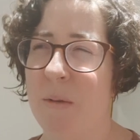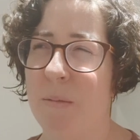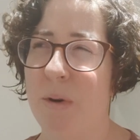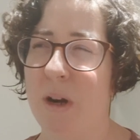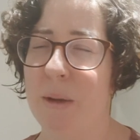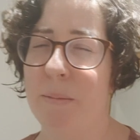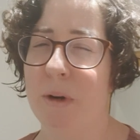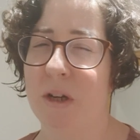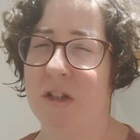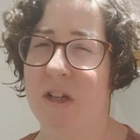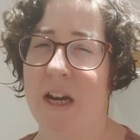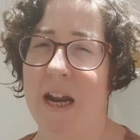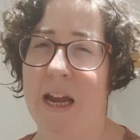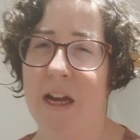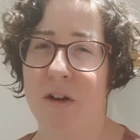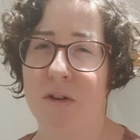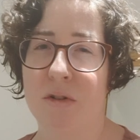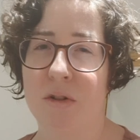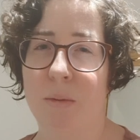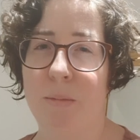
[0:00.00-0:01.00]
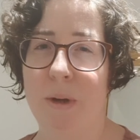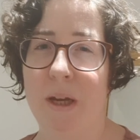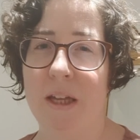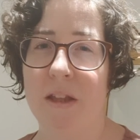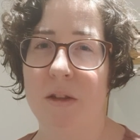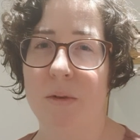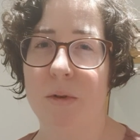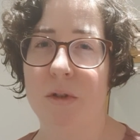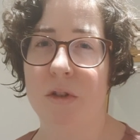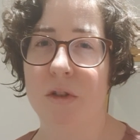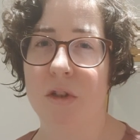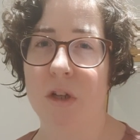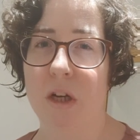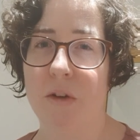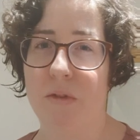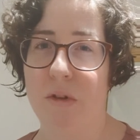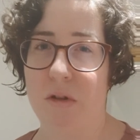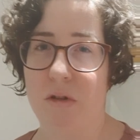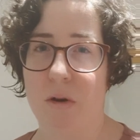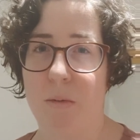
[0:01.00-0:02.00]
pretty much an extra bit that was just
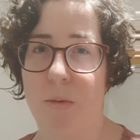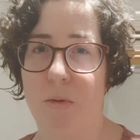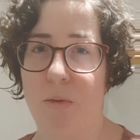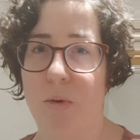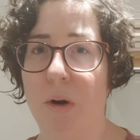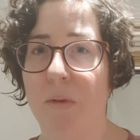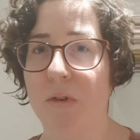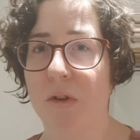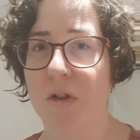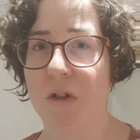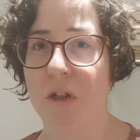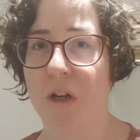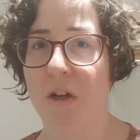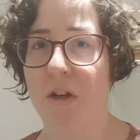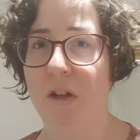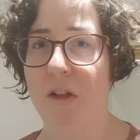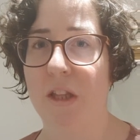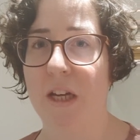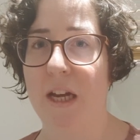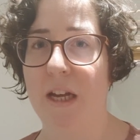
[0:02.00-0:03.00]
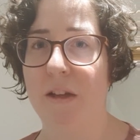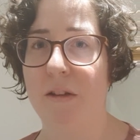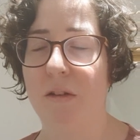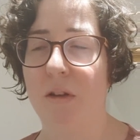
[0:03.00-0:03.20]
over the top of what I've just shown you there.